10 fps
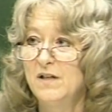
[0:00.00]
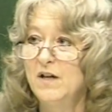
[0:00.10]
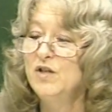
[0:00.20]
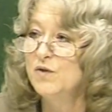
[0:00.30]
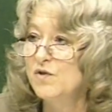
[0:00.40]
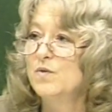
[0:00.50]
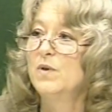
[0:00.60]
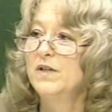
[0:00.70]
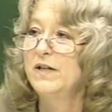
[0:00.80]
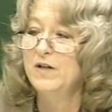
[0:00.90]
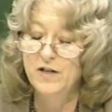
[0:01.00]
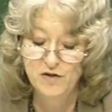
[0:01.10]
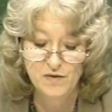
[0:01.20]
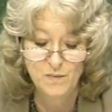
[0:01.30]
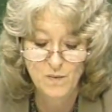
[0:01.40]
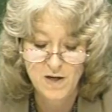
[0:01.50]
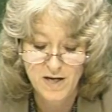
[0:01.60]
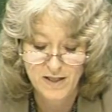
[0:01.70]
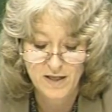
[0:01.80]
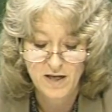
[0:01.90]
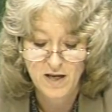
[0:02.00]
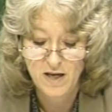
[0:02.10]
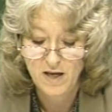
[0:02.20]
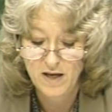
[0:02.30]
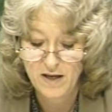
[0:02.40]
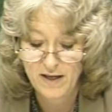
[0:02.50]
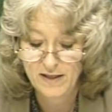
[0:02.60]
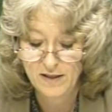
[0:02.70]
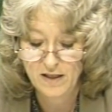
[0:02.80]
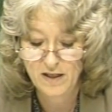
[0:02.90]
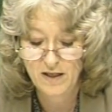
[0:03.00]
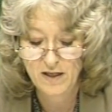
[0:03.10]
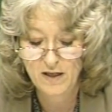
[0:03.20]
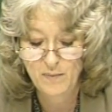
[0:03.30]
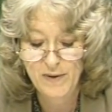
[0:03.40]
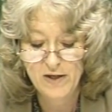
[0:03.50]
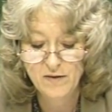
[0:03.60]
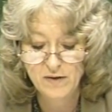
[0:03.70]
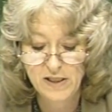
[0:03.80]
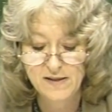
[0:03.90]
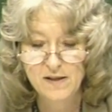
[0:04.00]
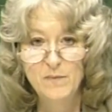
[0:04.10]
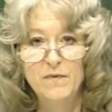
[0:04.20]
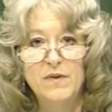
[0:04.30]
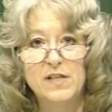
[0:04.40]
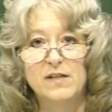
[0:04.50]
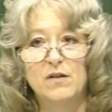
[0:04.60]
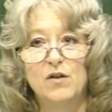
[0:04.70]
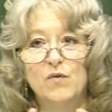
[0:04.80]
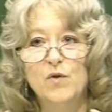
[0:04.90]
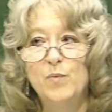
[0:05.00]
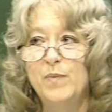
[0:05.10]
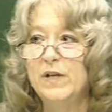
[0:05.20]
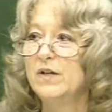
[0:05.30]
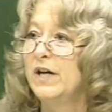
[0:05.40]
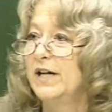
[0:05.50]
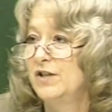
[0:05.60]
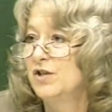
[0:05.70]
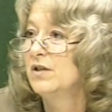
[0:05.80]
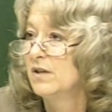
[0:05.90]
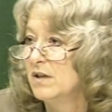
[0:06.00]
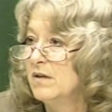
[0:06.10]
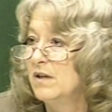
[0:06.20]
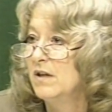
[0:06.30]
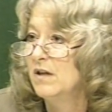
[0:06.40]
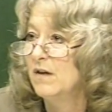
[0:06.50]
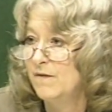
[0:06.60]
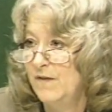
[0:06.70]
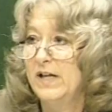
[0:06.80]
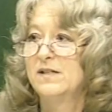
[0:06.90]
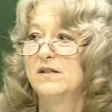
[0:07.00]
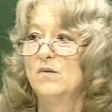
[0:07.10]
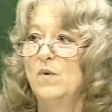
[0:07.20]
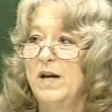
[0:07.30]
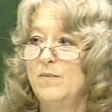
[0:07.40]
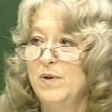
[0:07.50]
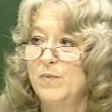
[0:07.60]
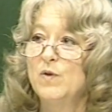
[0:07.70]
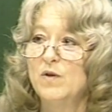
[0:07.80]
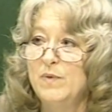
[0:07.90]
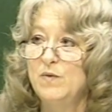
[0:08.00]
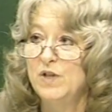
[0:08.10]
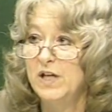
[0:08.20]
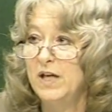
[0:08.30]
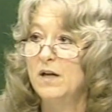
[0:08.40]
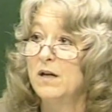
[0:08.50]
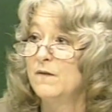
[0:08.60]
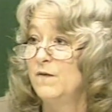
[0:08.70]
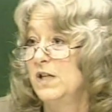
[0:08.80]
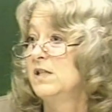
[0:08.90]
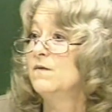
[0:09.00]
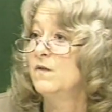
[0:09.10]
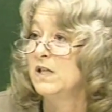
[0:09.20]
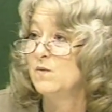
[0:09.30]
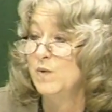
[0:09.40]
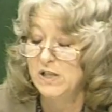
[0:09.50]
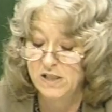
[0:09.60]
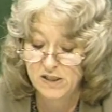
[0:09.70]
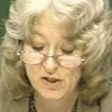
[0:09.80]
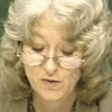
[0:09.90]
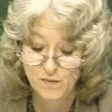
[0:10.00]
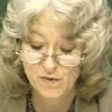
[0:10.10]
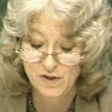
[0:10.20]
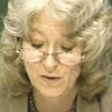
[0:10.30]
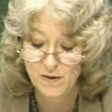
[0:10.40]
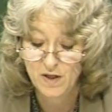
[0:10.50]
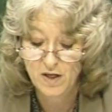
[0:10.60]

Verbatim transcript: unusual, and they're not sure why. And apparently some of this group interaction affects the way people communicate on a face-to-face basis too. So